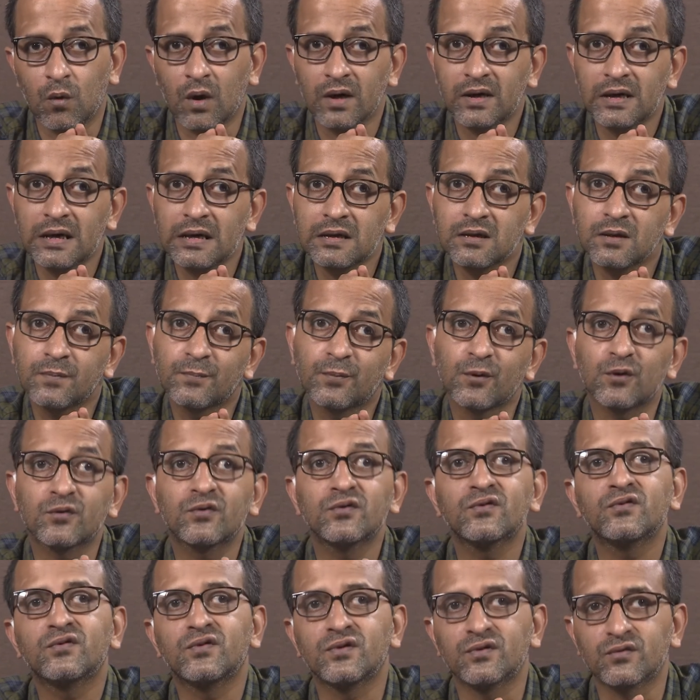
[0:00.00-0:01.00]
what are the
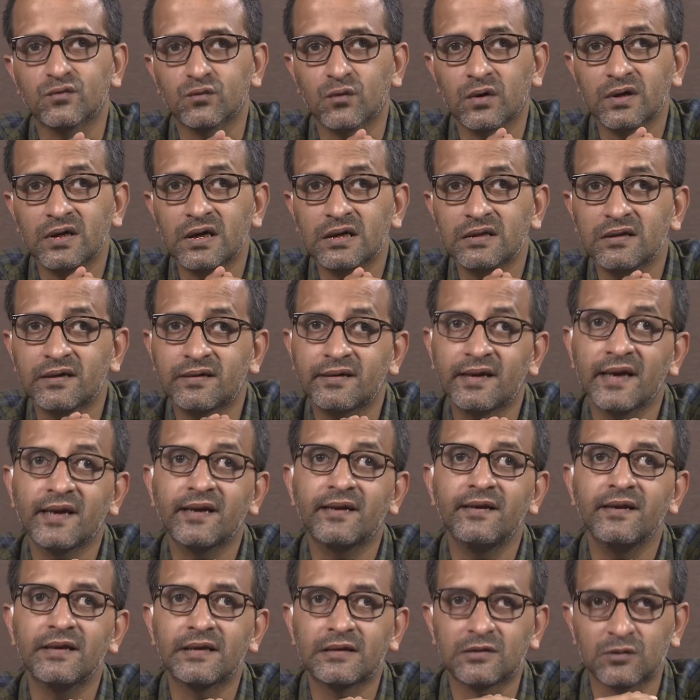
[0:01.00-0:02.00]
processes, what are the
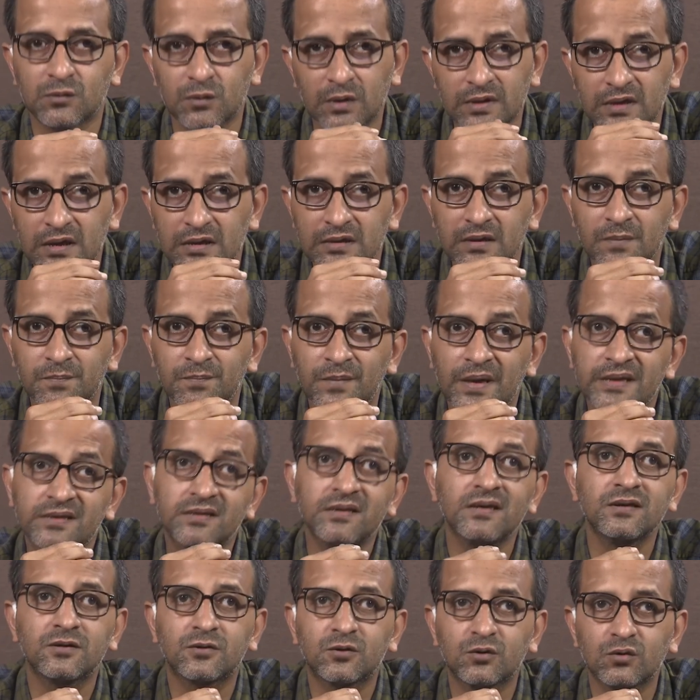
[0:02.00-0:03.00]
techniques, what are the
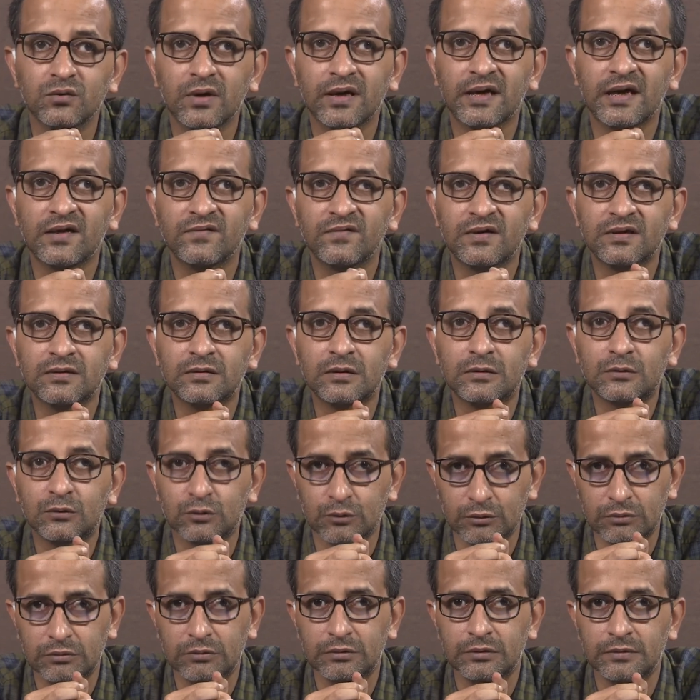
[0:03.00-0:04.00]
methods to arrive at the
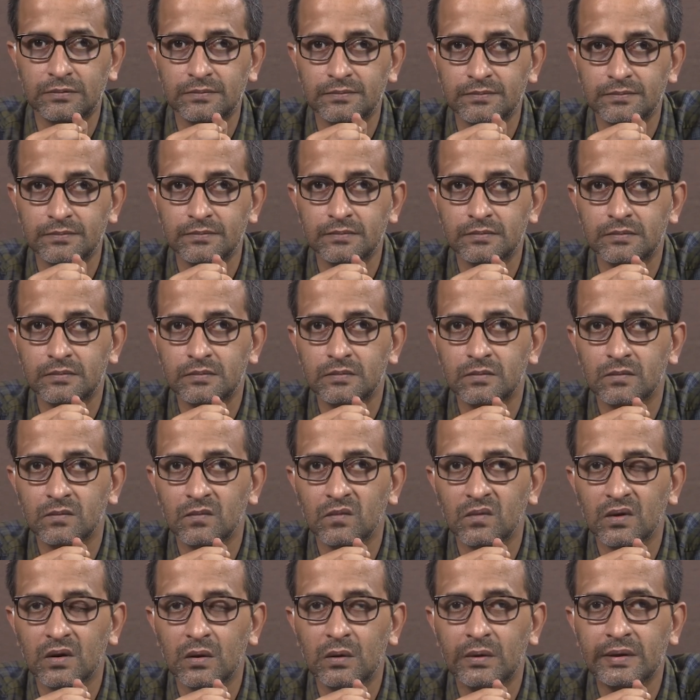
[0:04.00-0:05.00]
truth.
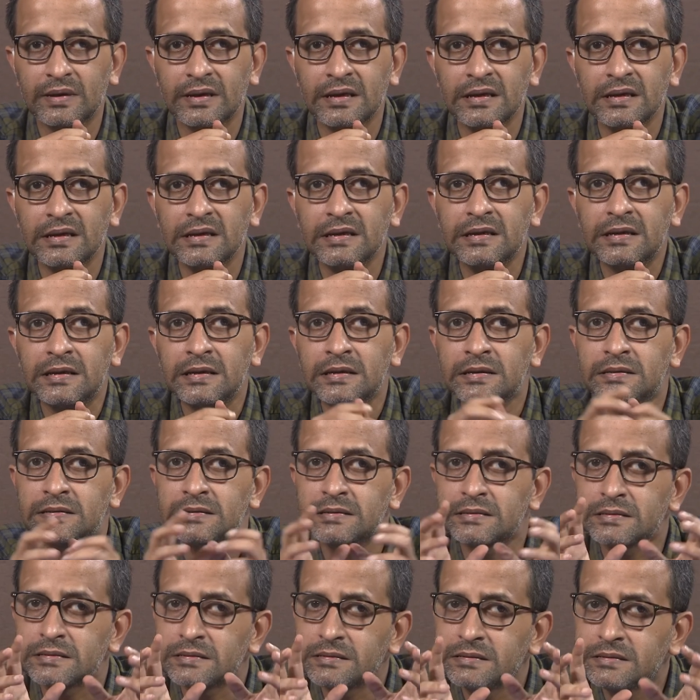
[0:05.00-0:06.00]
Okay?
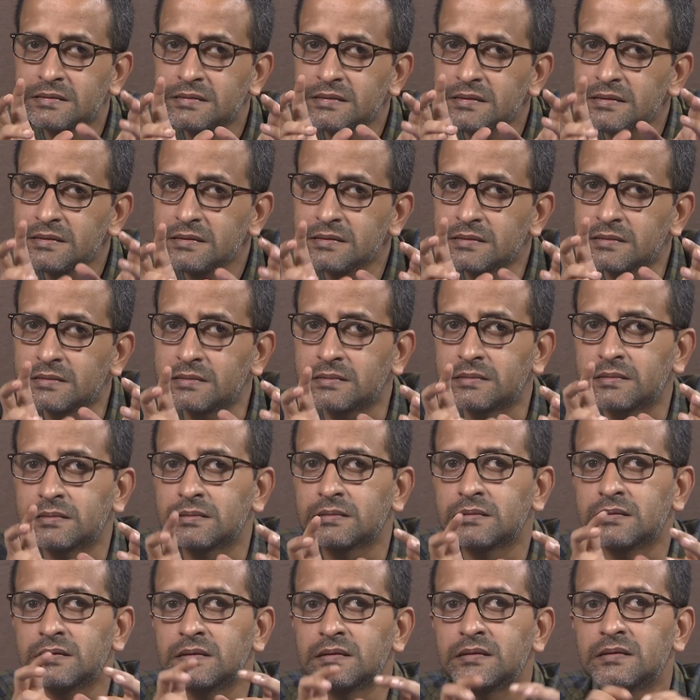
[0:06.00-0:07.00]

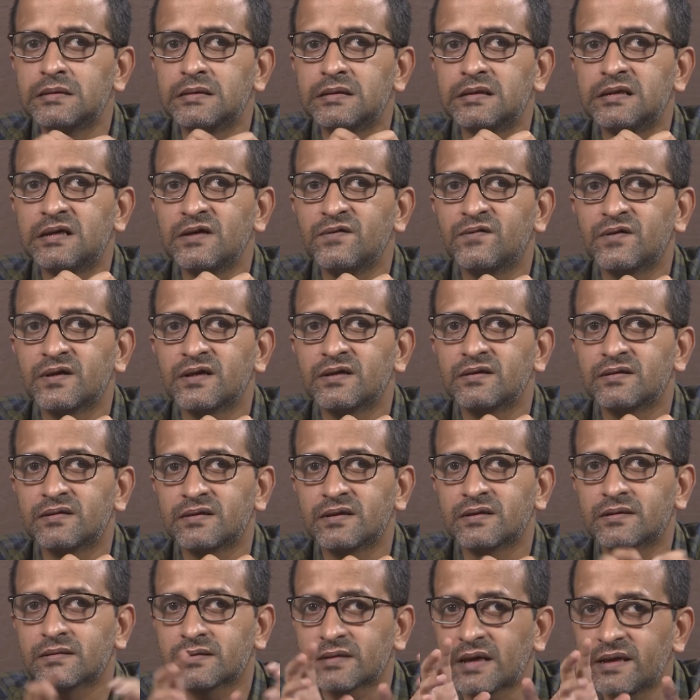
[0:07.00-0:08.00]
These
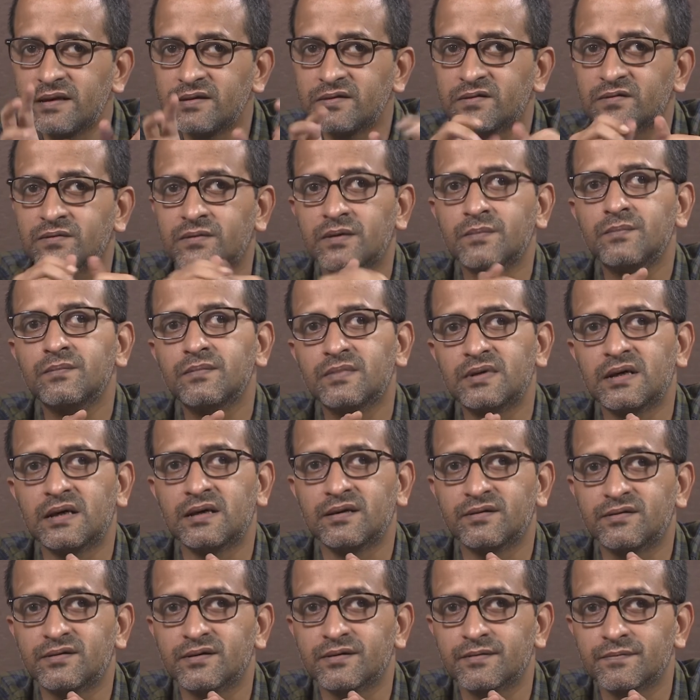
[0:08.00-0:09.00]
differentiate science from
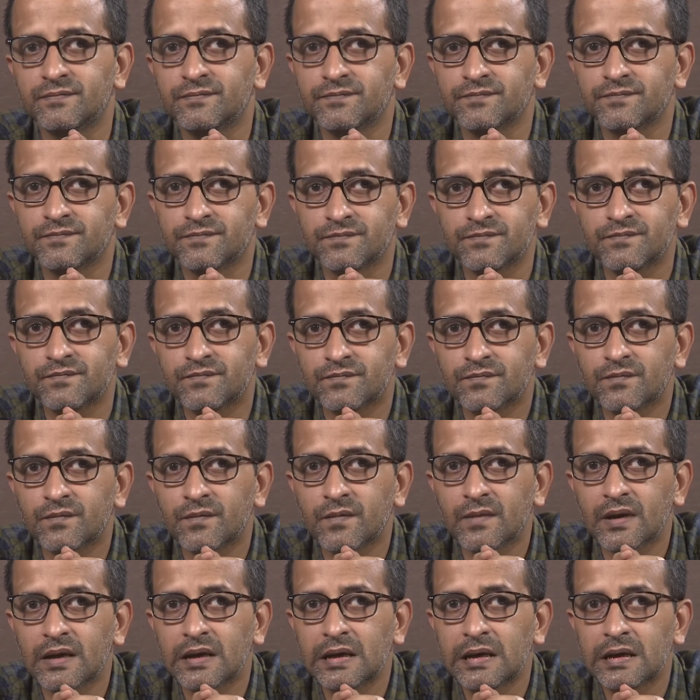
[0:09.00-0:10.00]
religion.
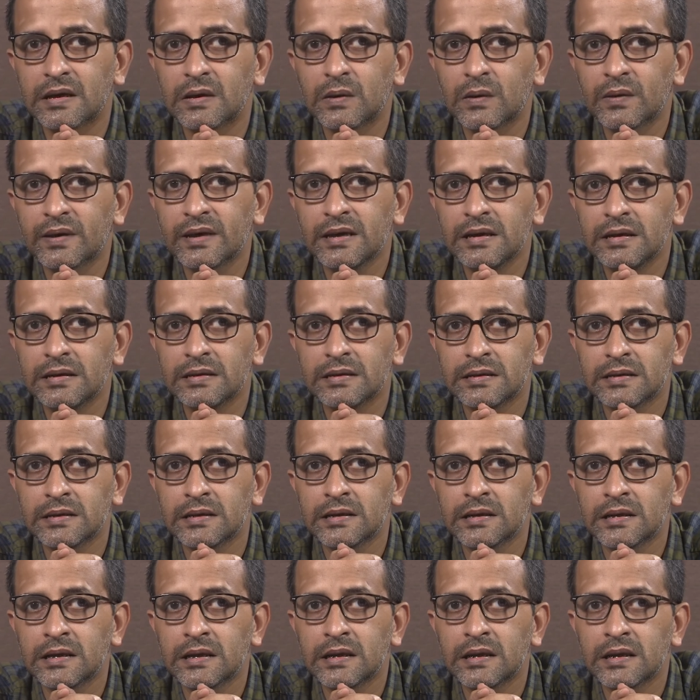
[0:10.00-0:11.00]
Okay?
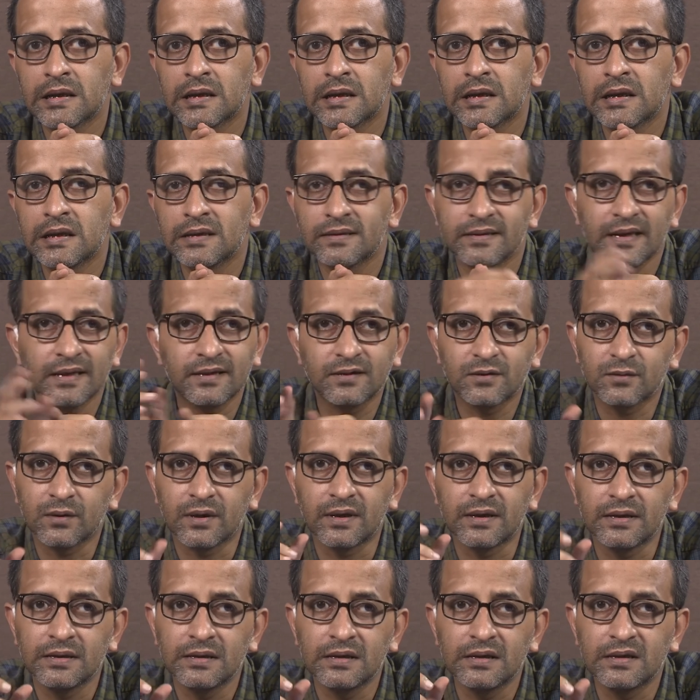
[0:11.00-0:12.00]
That
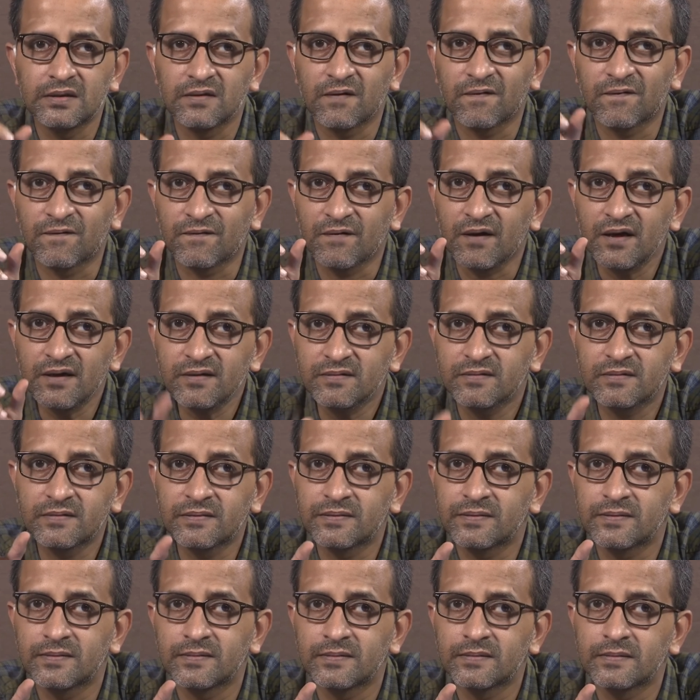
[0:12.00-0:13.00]
is why the
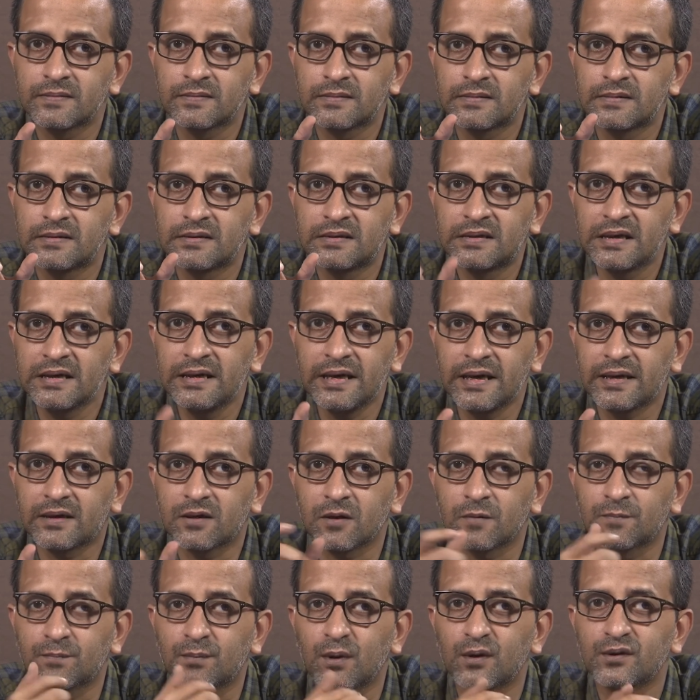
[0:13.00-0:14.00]
first
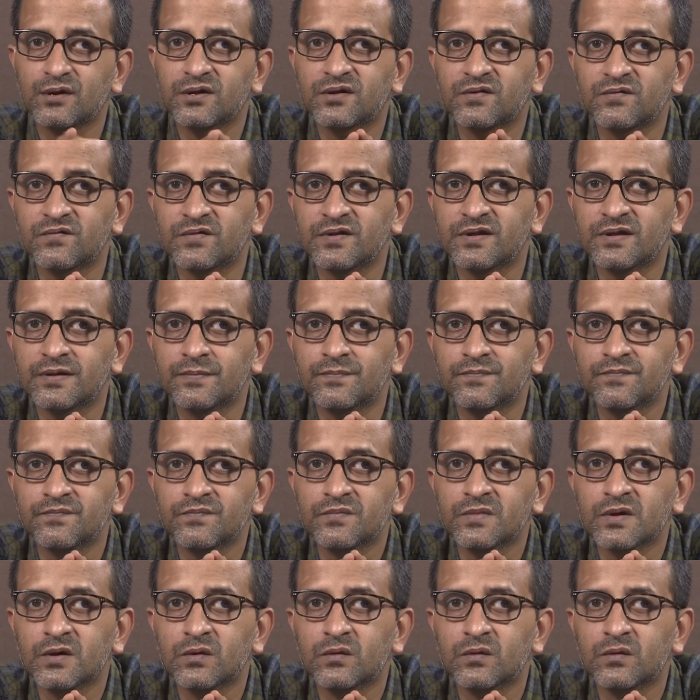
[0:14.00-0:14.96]
tenet of positivism